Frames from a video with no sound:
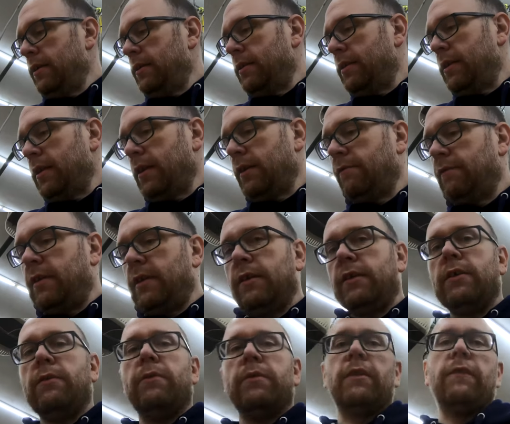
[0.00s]
instead of
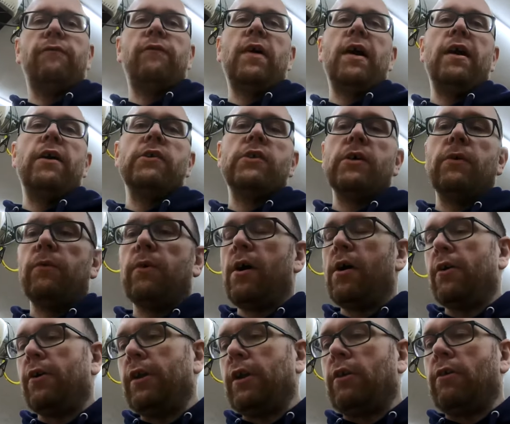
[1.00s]
dealing with the files that were
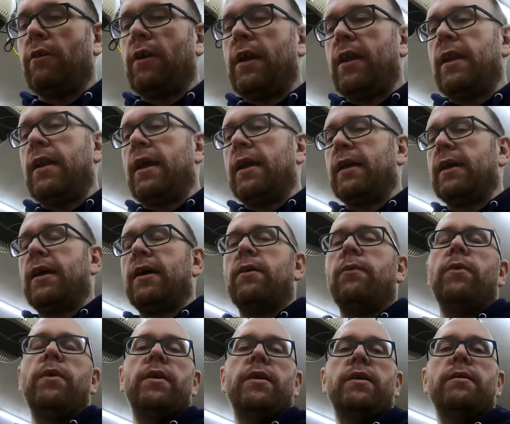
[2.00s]
already created, I kind
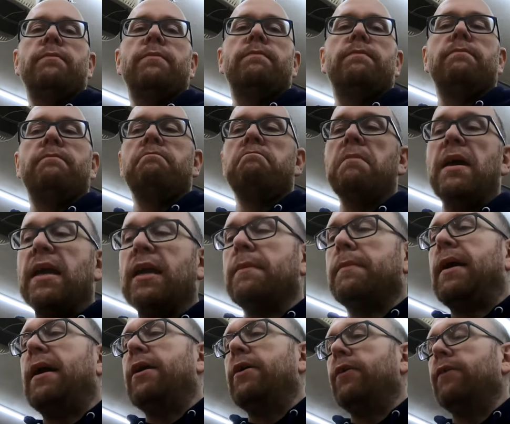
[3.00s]
of wanted to make
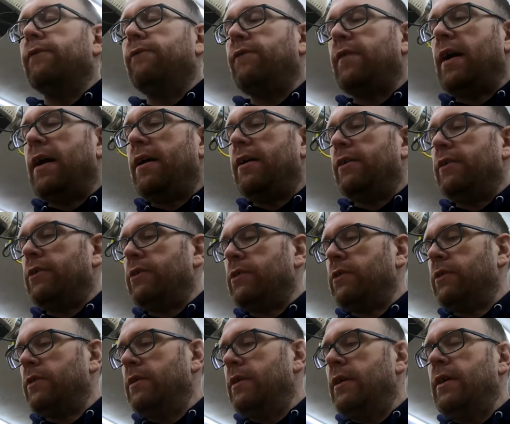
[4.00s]
my own
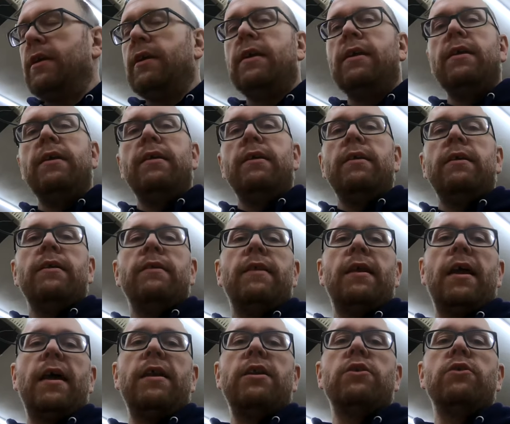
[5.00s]
files
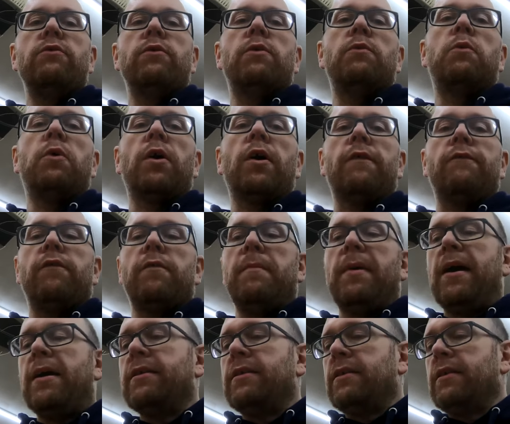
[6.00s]
that I knew would work for
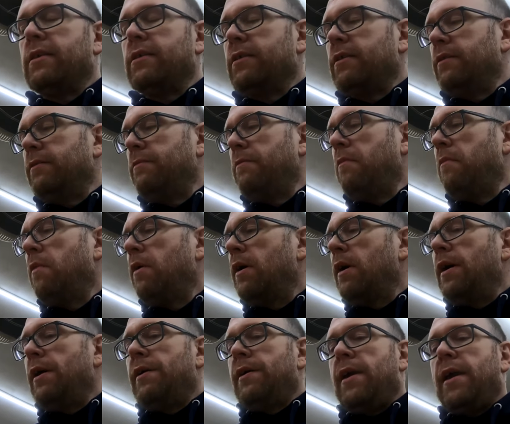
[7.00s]
my system,
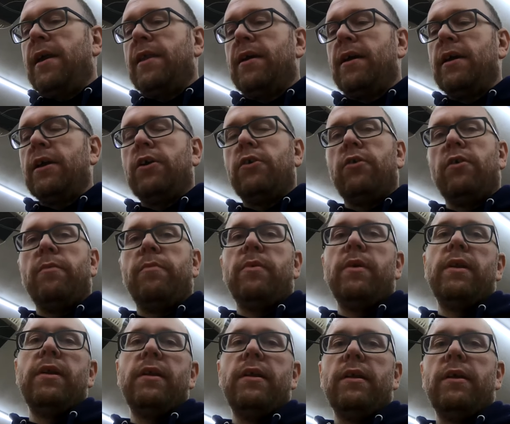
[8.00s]
and I
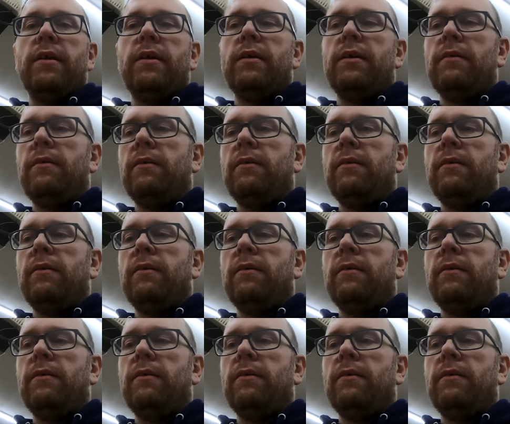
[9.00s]
incorporated